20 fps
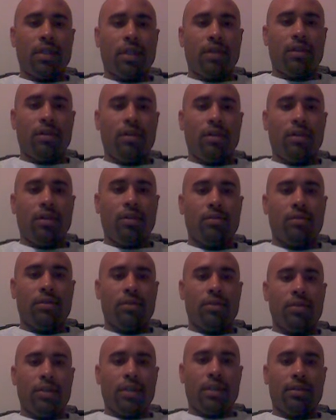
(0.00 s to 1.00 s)
check your
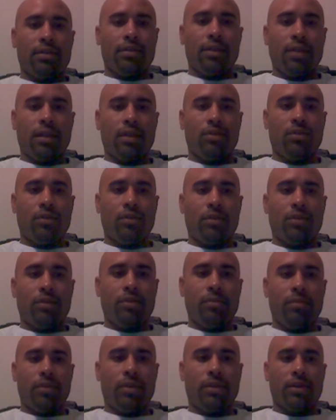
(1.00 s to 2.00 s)
notes, check the
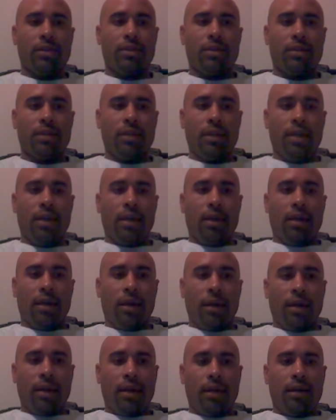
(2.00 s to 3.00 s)
Sciencesaurus books,
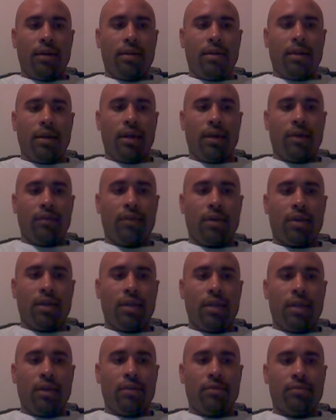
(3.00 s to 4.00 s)
and have a
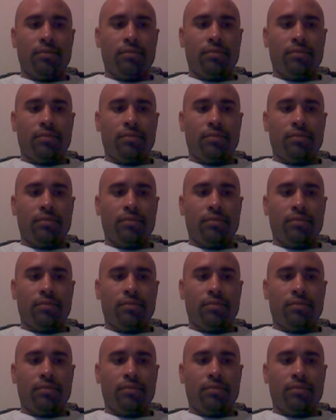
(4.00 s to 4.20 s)
good day.